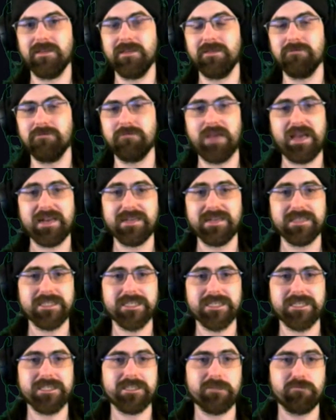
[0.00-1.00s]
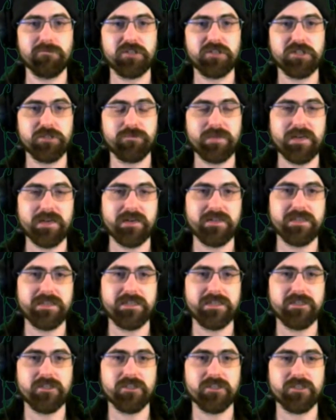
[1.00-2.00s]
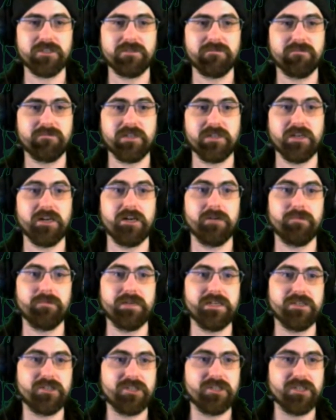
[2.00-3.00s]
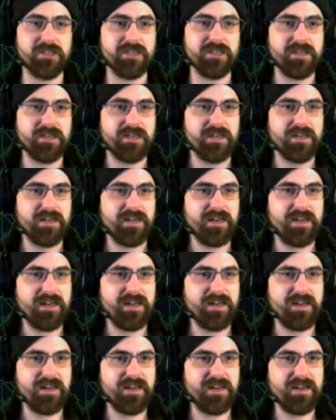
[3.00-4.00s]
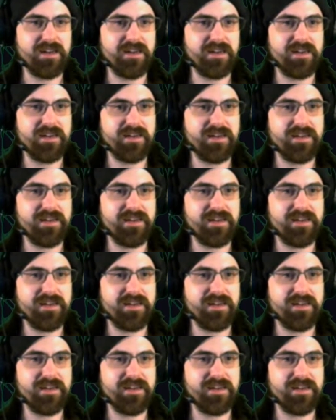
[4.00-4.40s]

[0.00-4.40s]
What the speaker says: mechanistic assumptions behind it are just garbage. Uh,